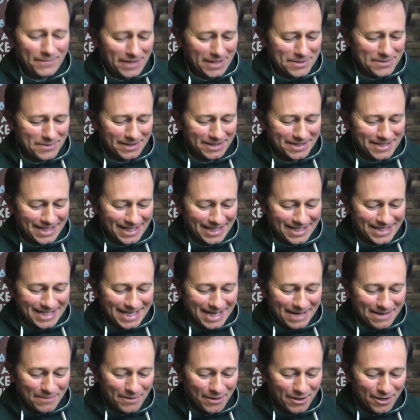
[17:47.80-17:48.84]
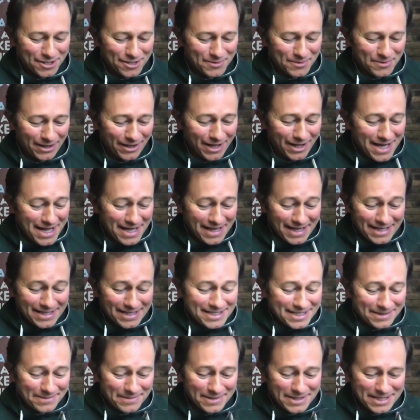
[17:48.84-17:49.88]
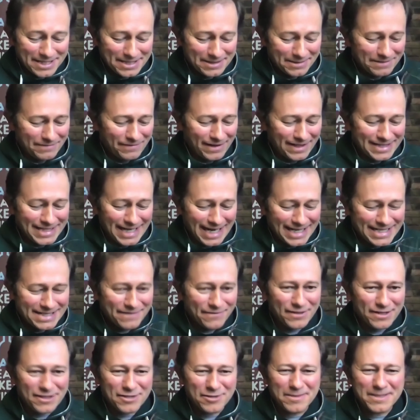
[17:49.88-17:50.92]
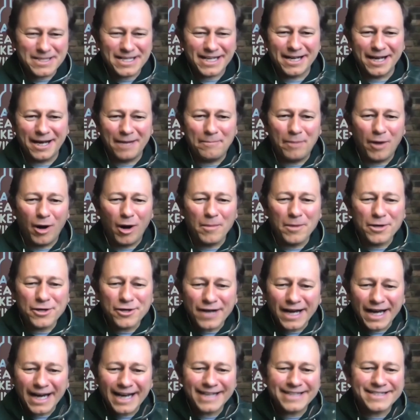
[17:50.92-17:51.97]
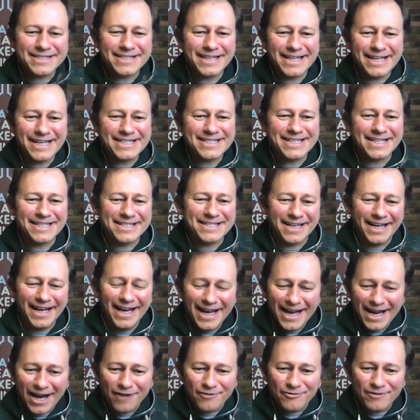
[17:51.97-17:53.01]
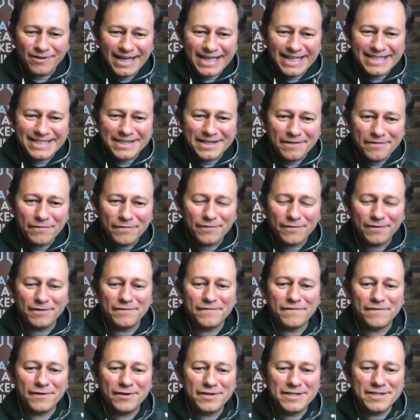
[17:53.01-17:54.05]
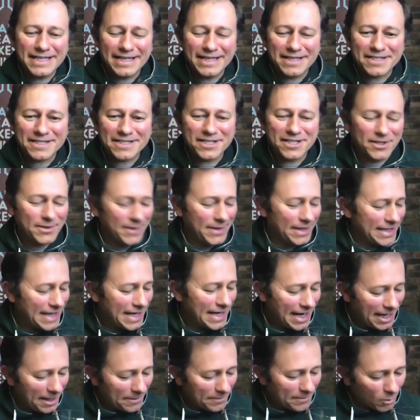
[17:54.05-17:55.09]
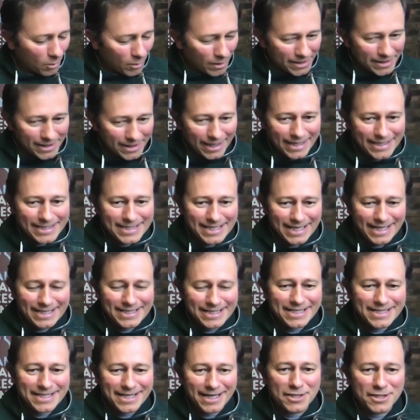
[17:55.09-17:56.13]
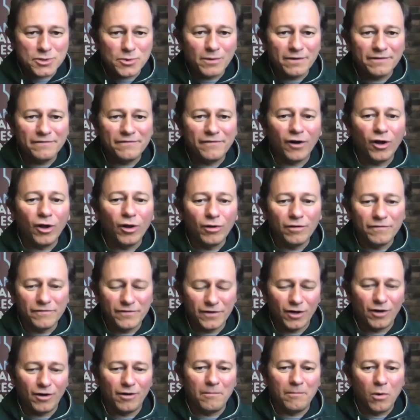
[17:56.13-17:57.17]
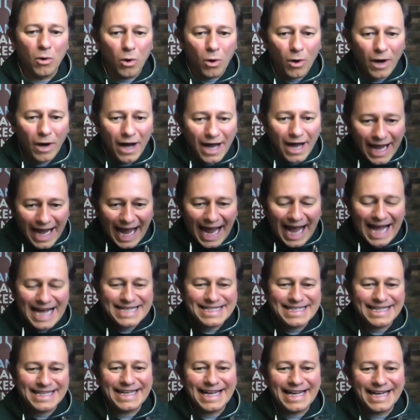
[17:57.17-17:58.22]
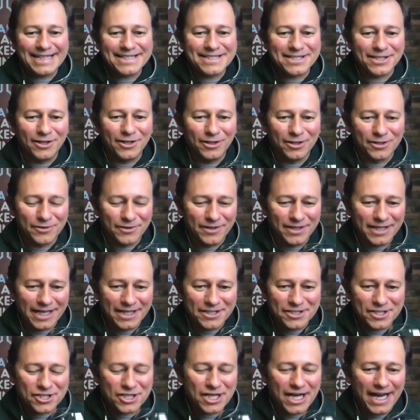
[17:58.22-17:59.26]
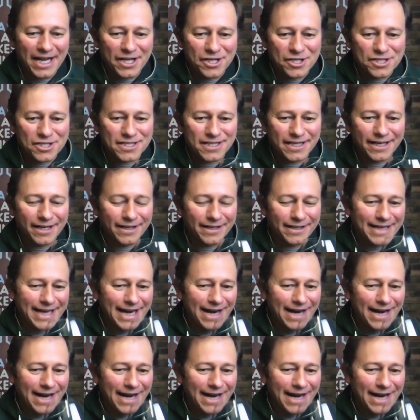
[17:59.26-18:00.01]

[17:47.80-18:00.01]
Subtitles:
this one ticks that box well. There's some sort of fantastic, there's almost like a pomegranate to this. It's a really different fruitiness to it, but one that I sense is going to evolve a lot more as it gets older and just changes a little in